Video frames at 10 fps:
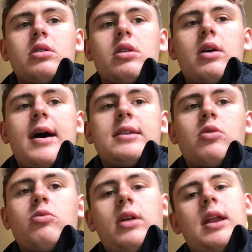that I don't
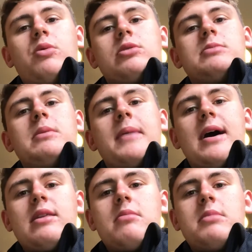want anyone to be better
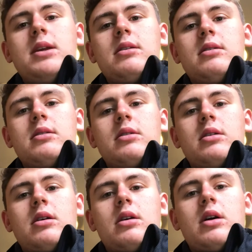than me,
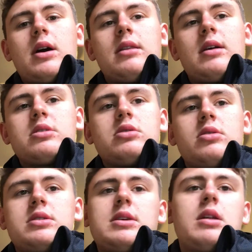and that's not
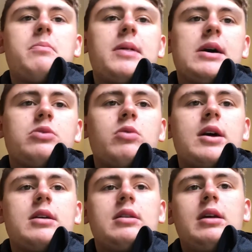saying a bad way,
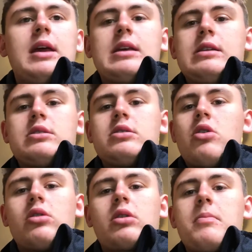and it's not
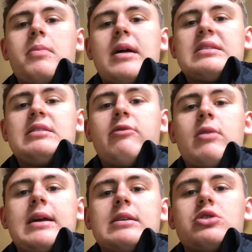a competitive way.
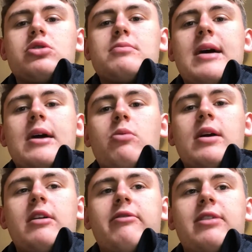It's just my way
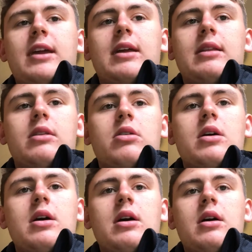of thinking that
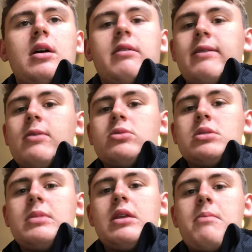if I want to
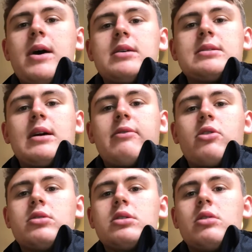be the best, I've
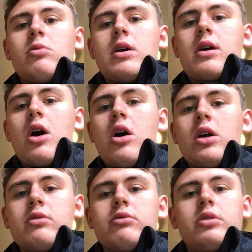got to work
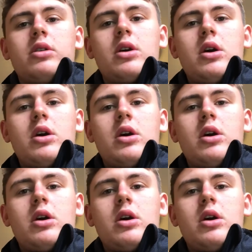harder and